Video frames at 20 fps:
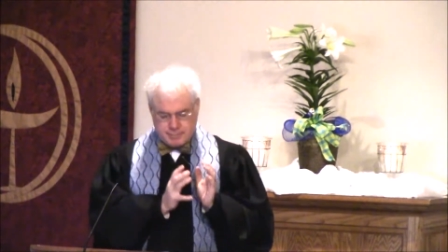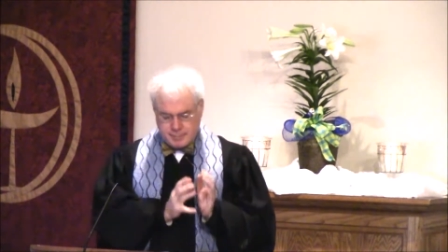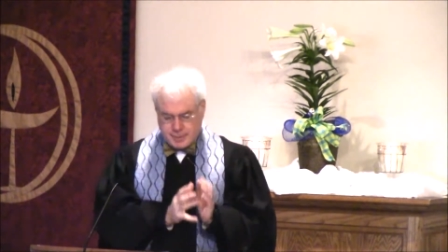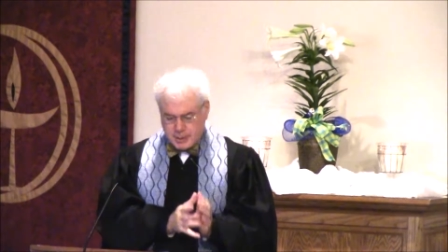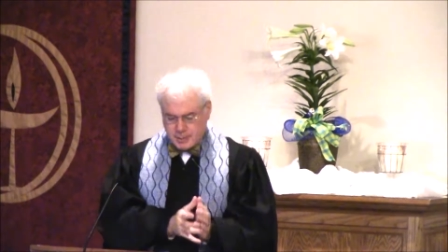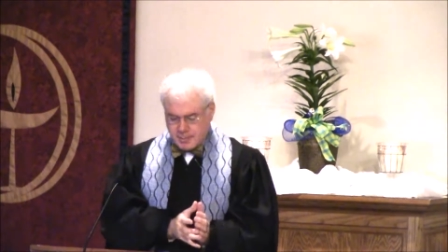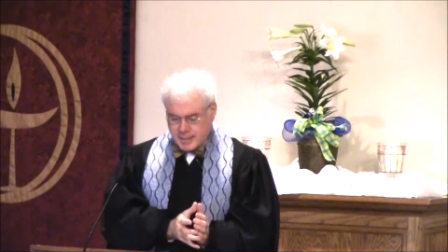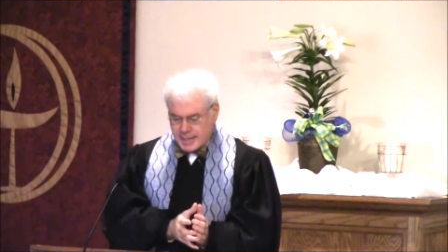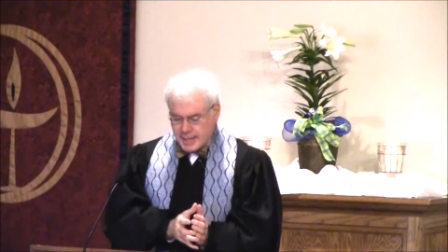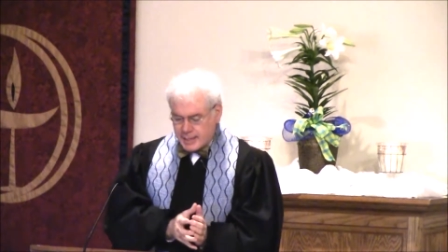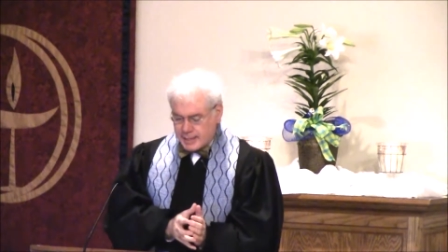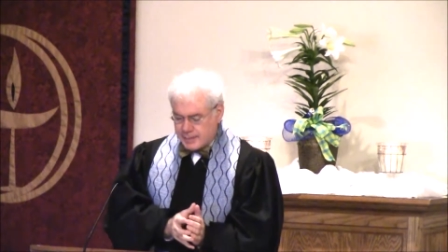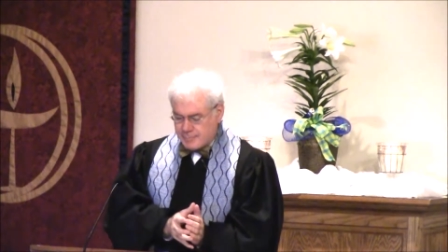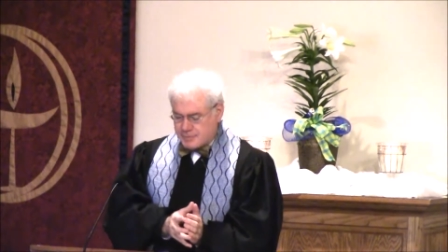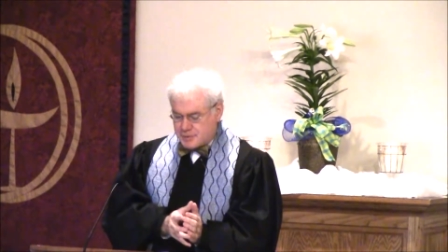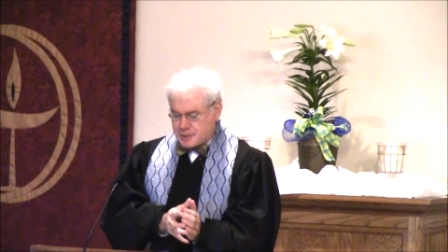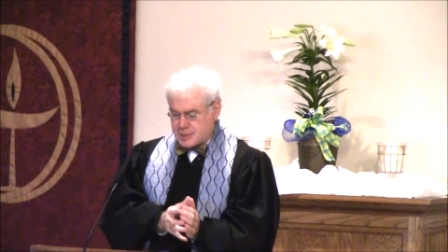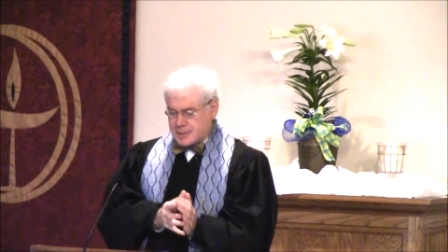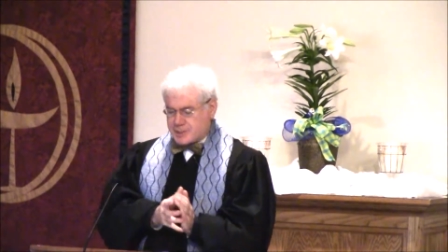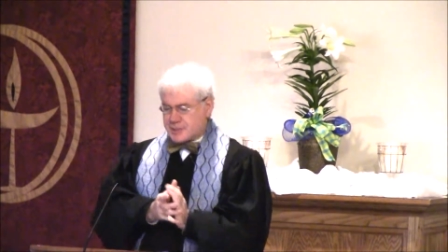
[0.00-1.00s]
humanity
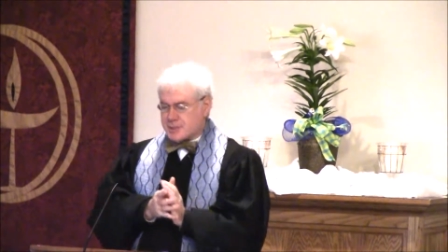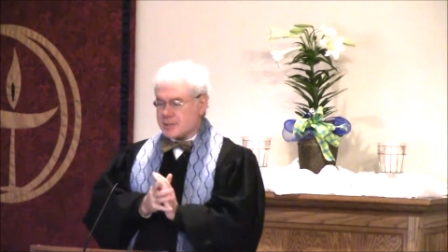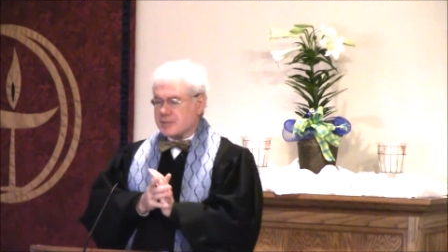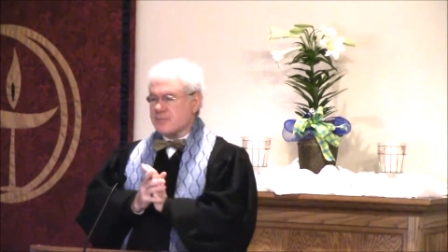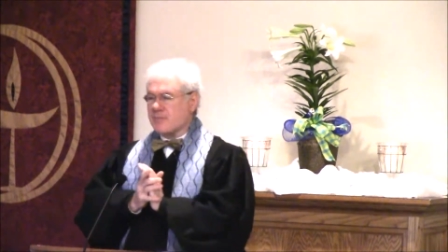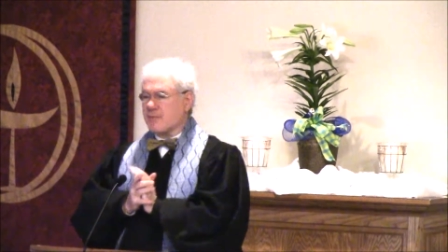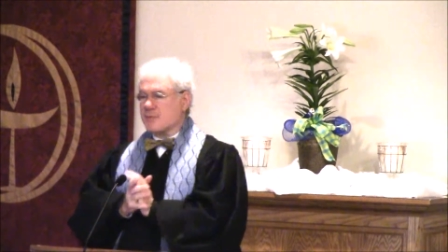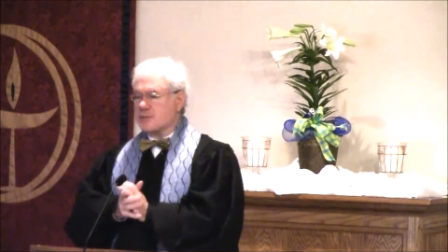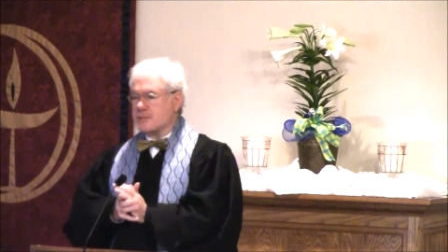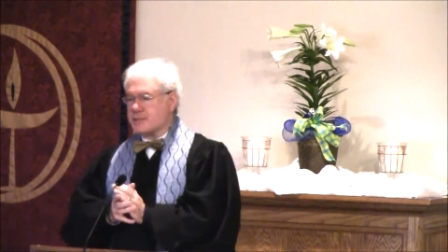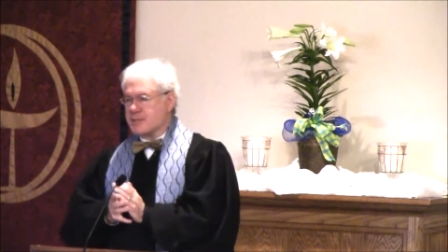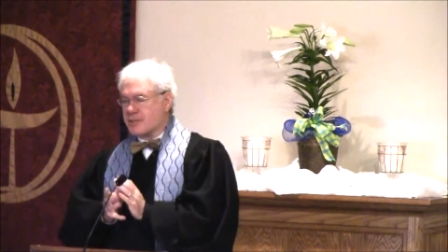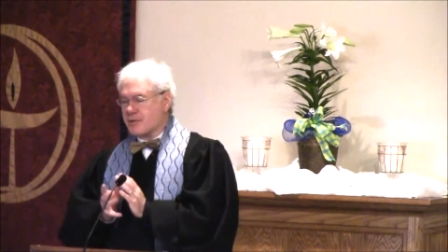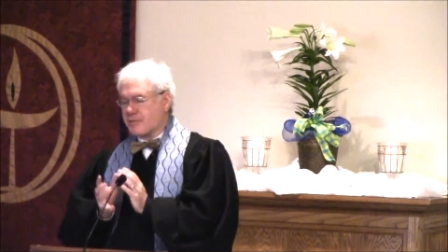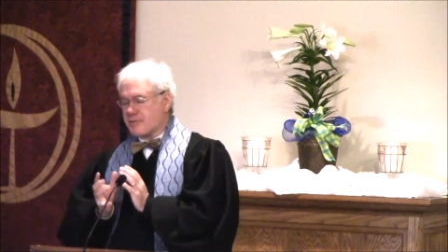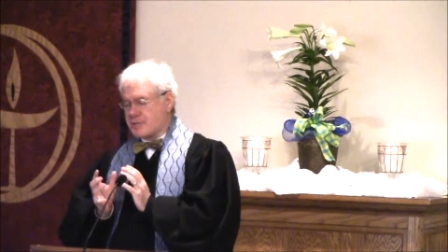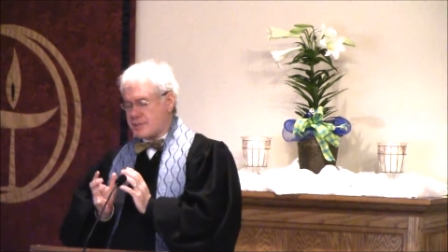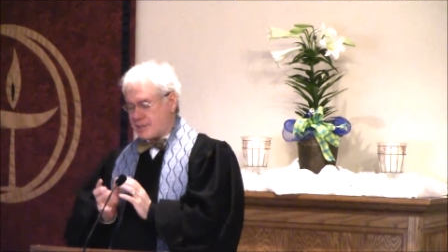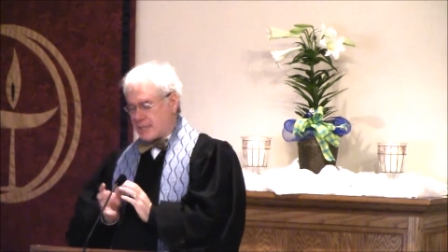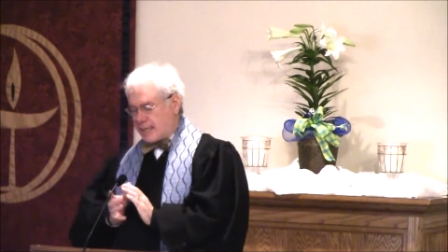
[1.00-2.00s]
of Jesus versus the
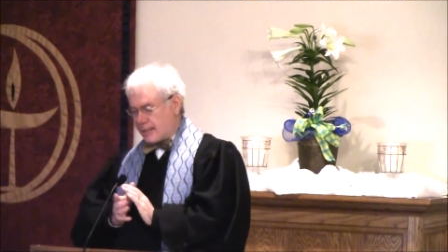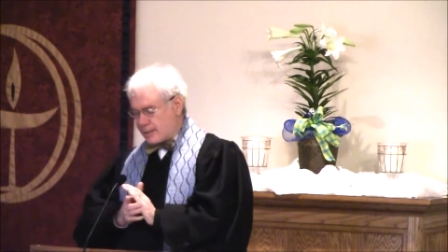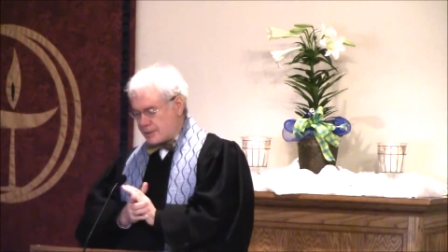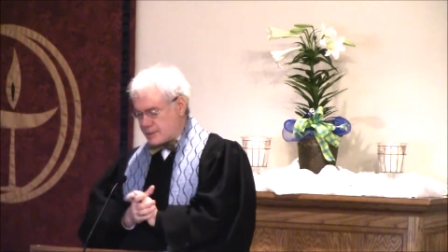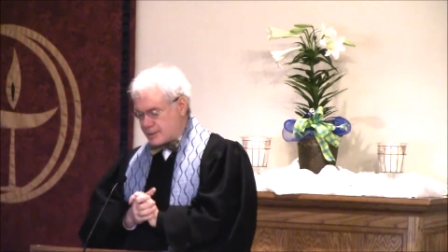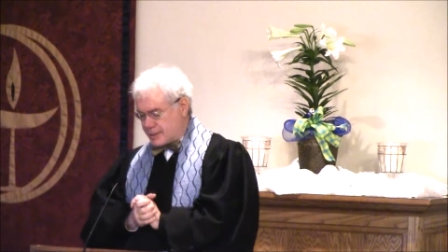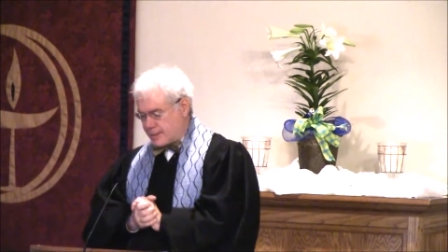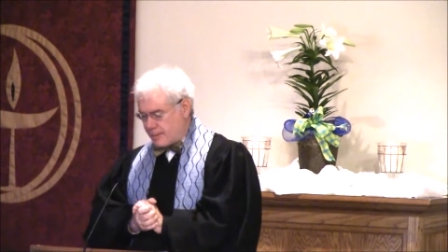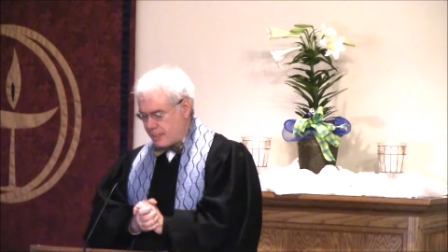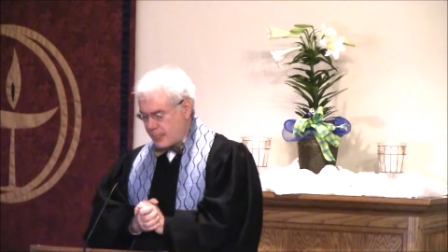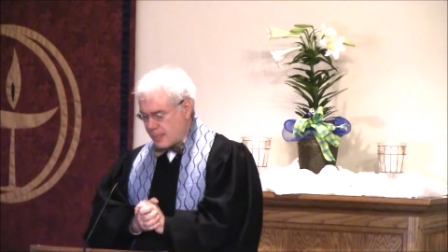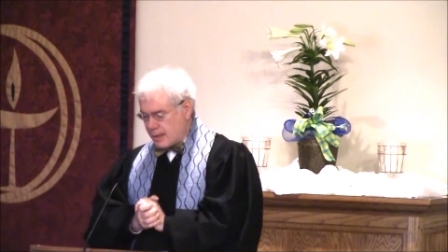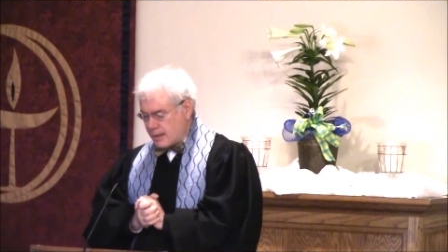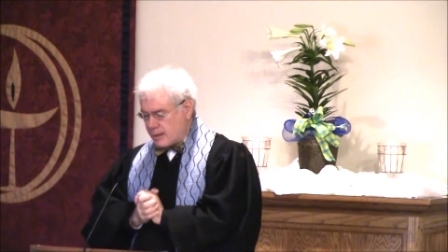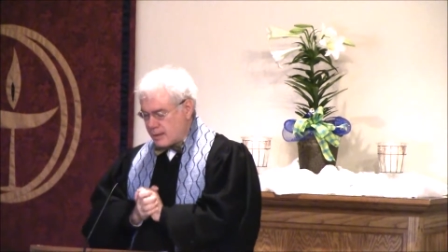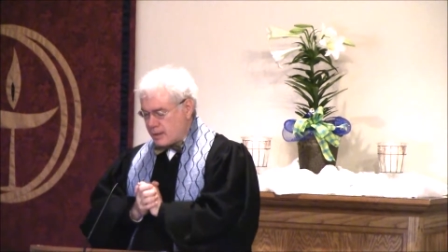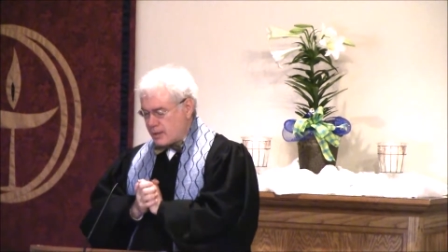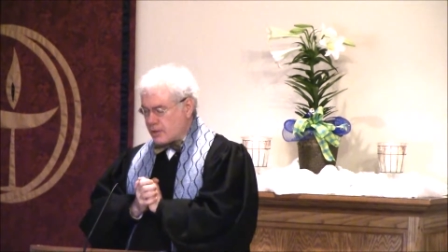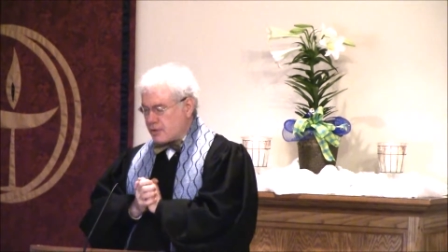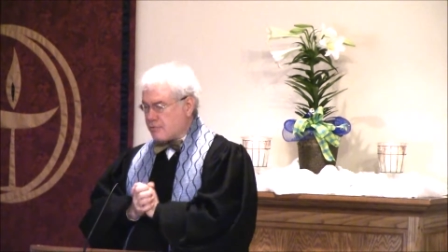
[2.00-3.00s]
Christology,
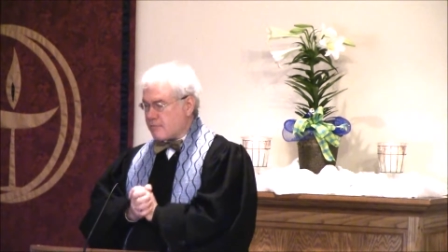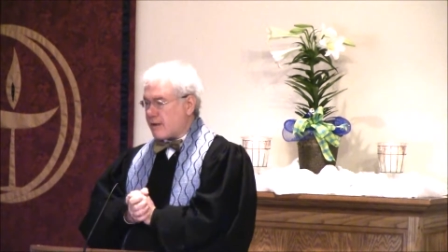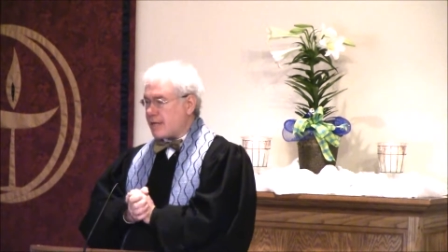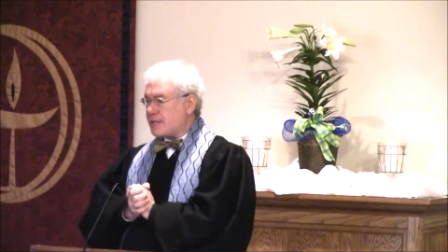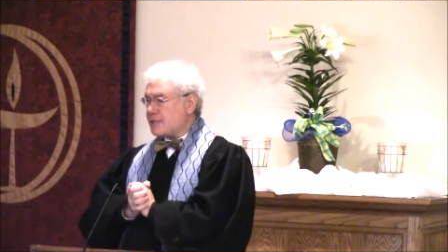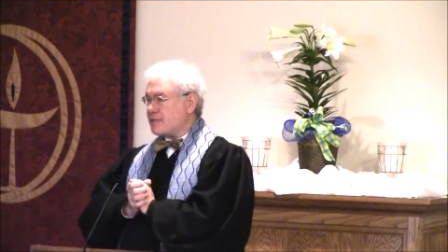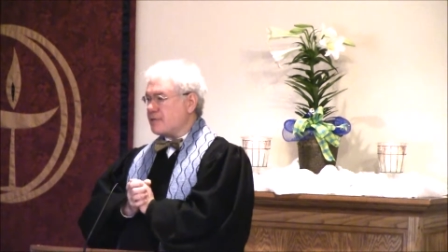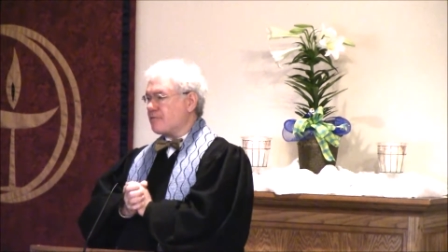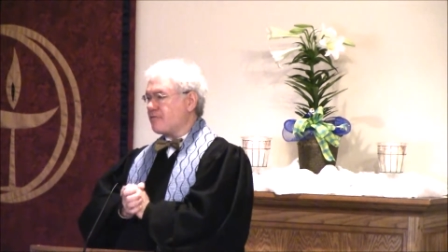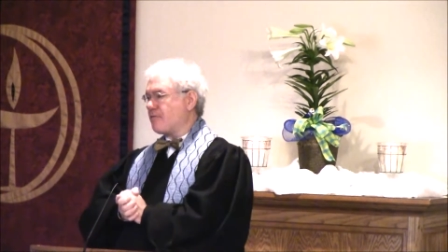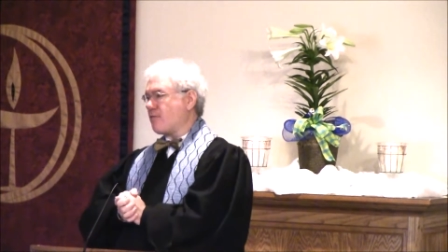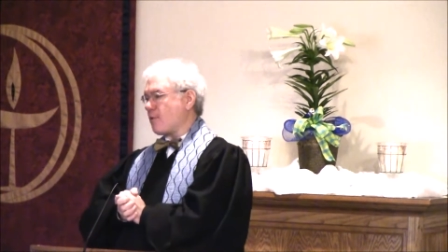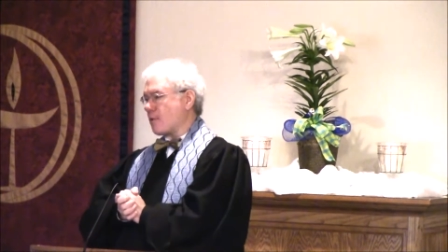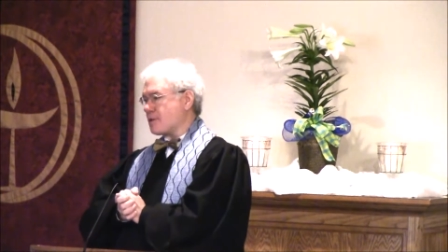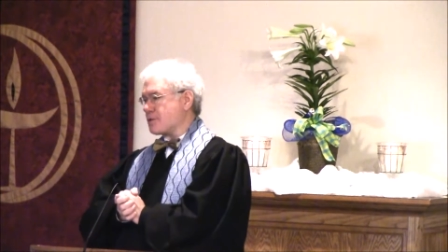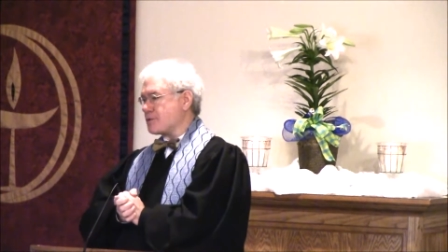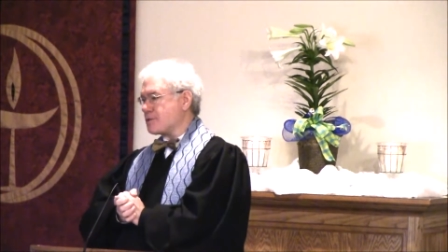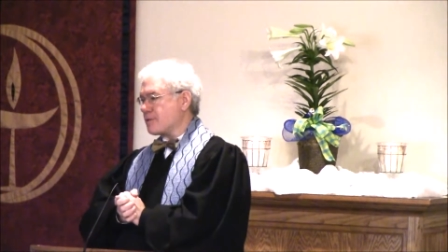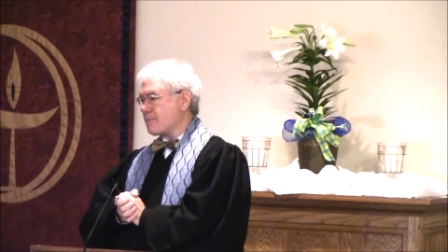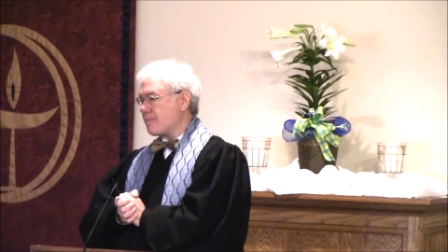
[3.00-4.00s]
a great
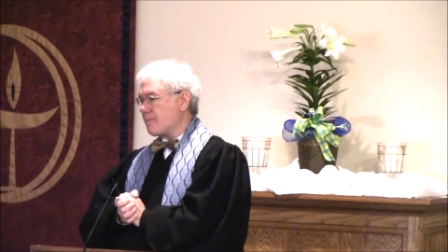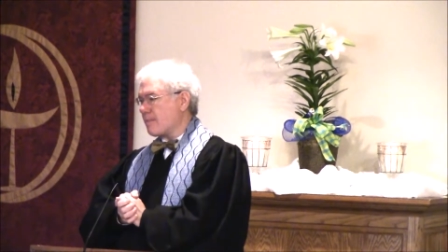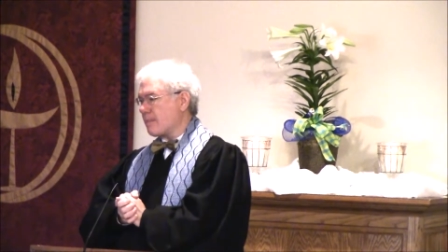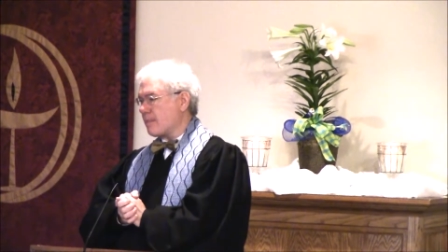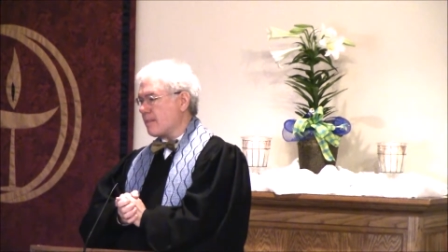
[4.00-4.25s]
divorce.